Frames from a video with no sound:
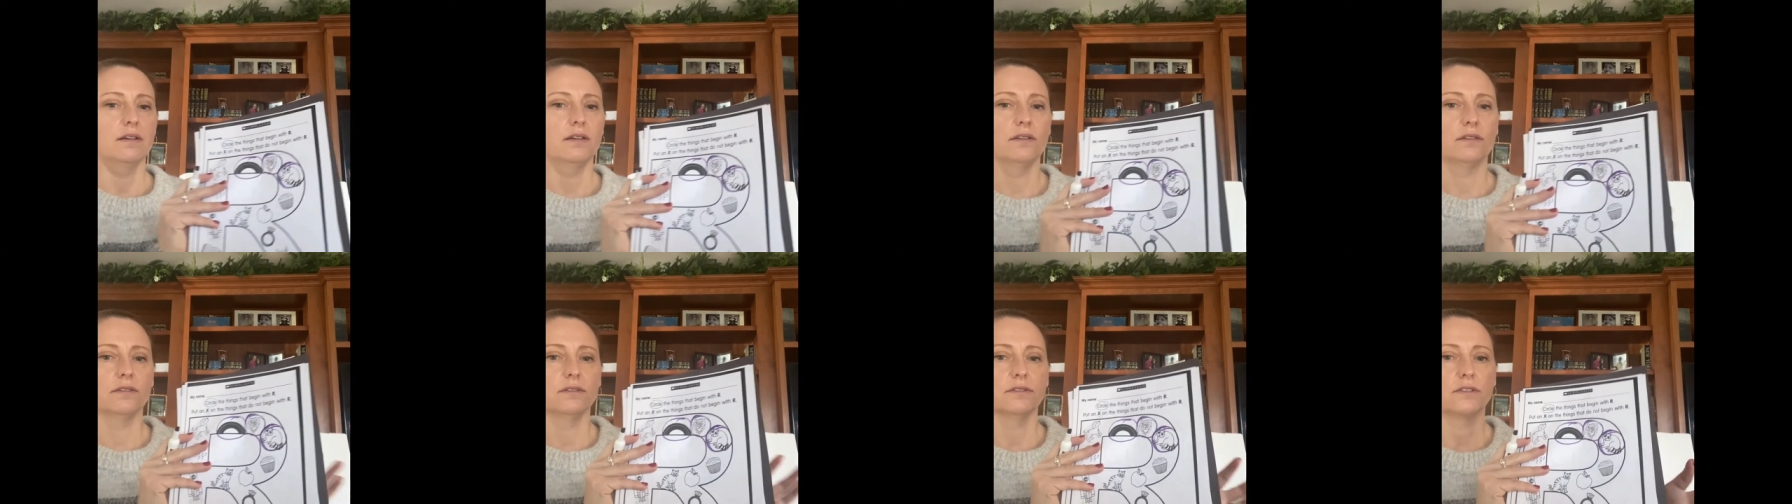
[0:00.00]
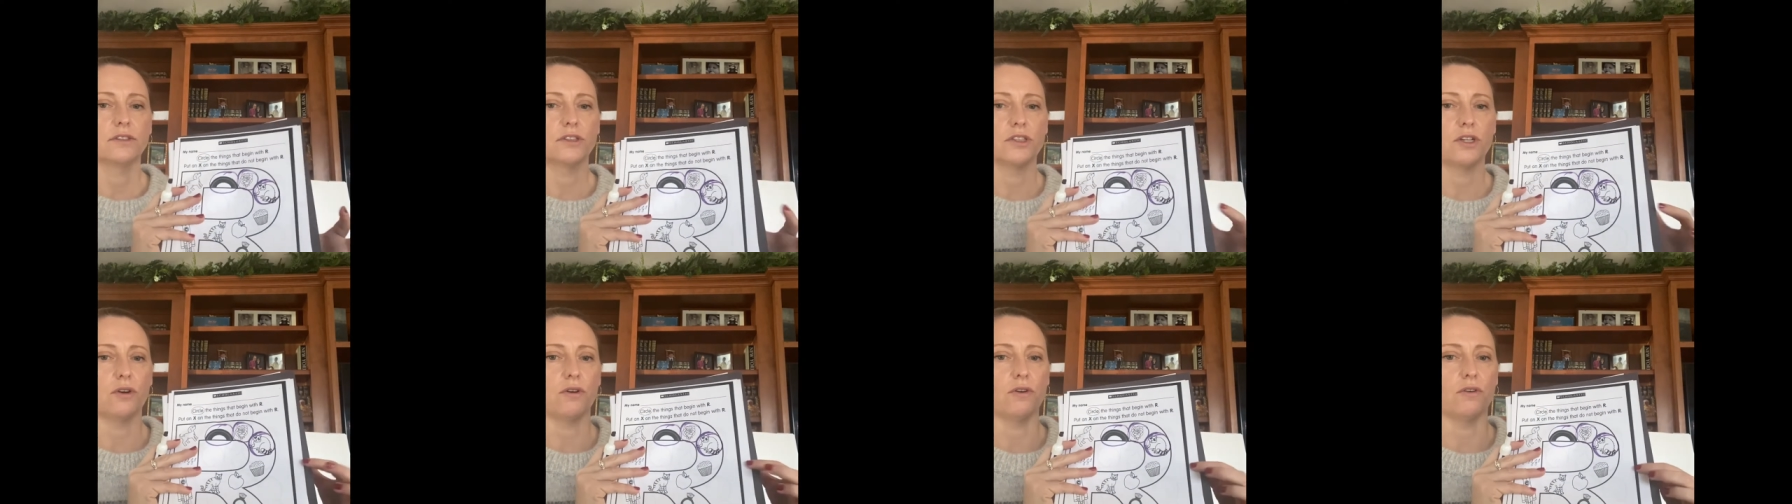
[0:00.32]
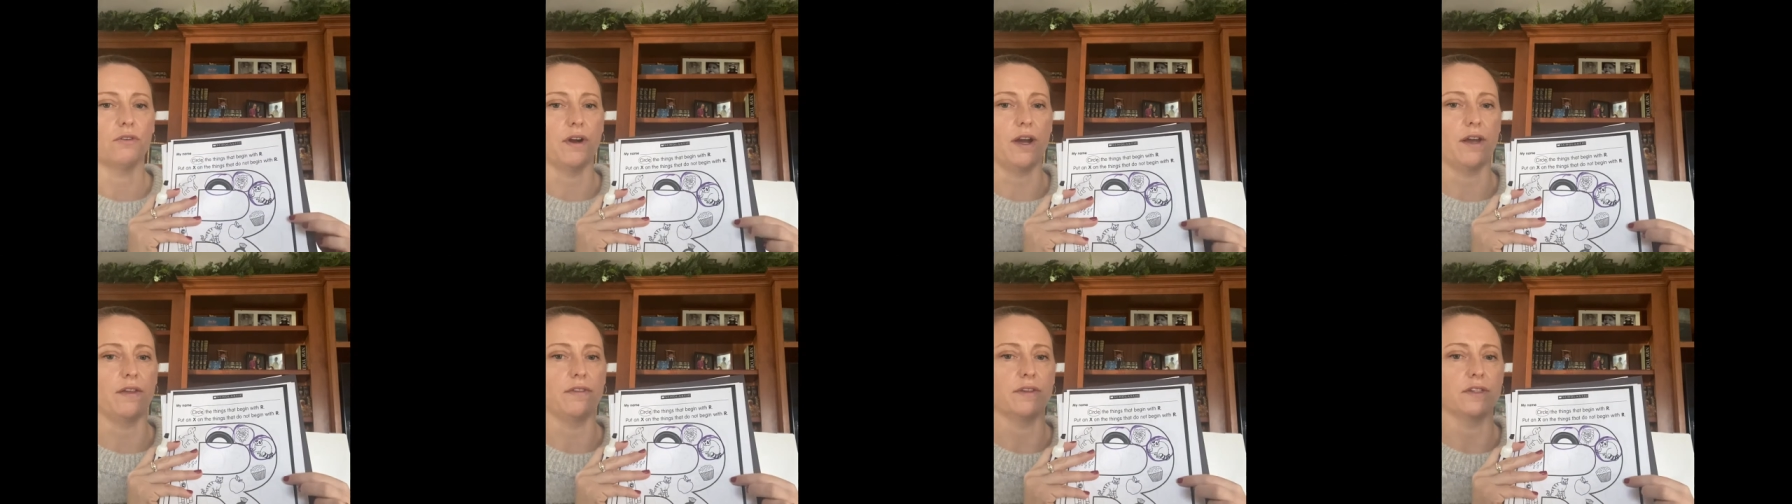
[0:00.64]
Let's go
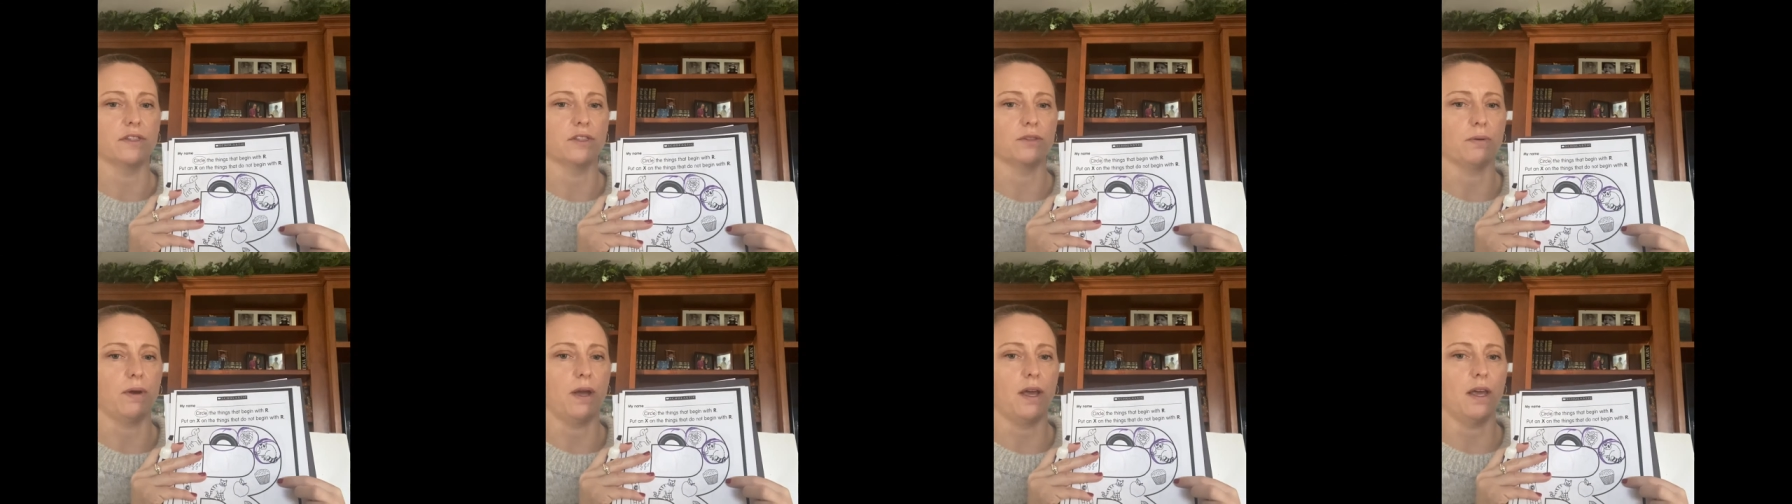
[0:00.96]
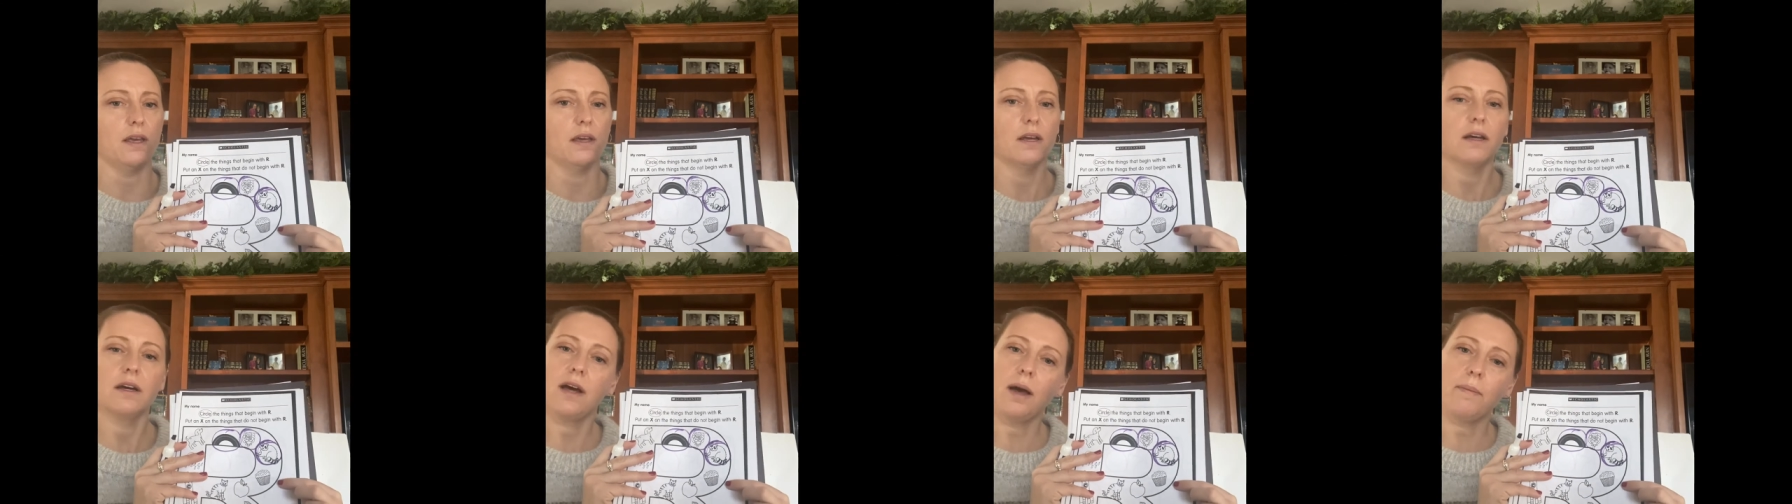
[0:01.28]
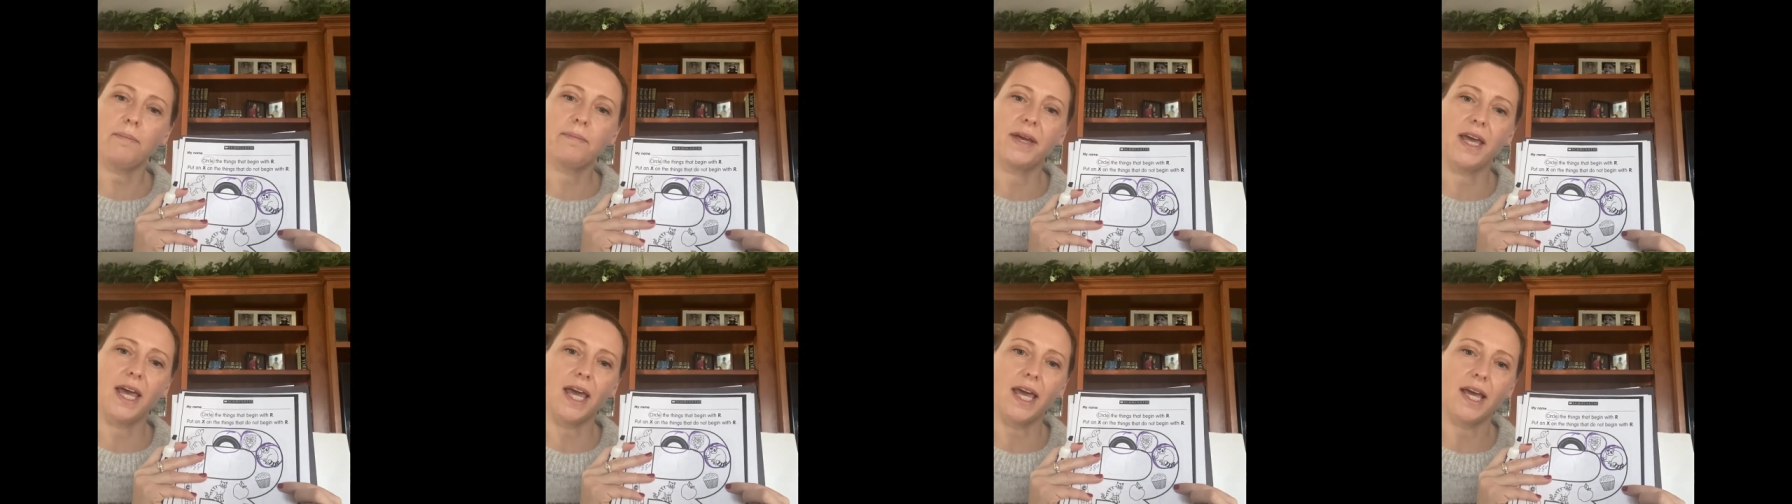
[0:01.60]
around this way.
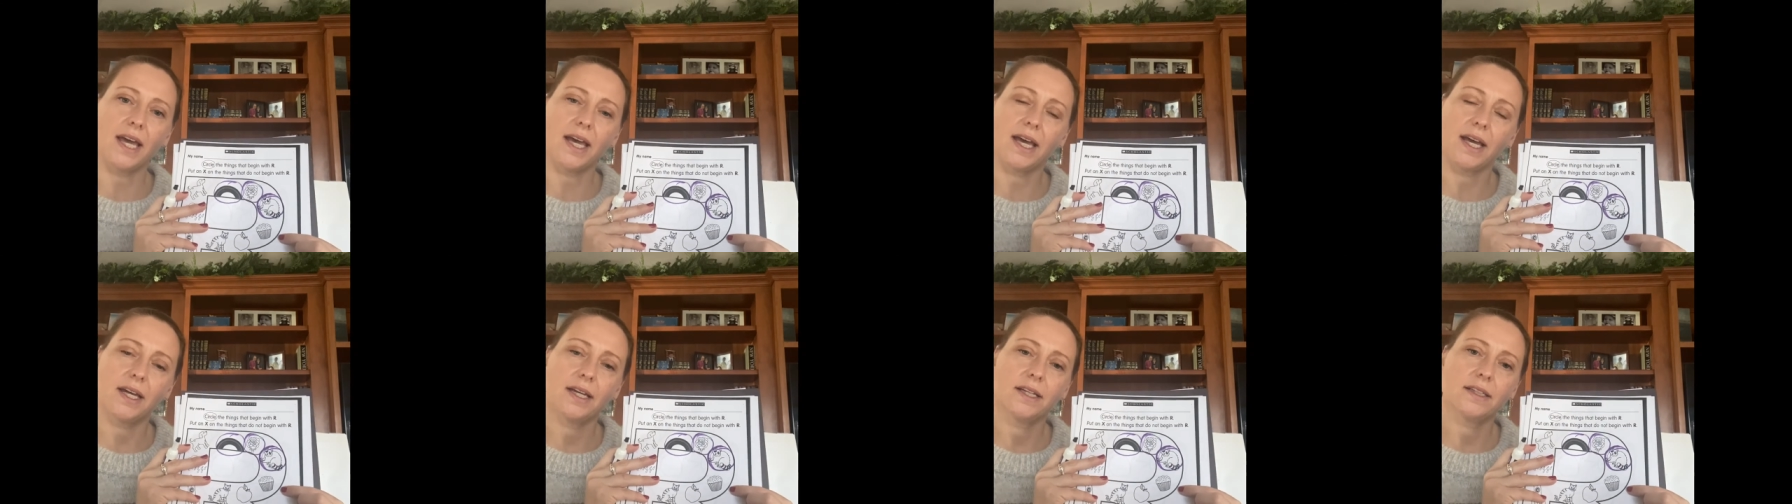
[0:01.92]
Cupcake.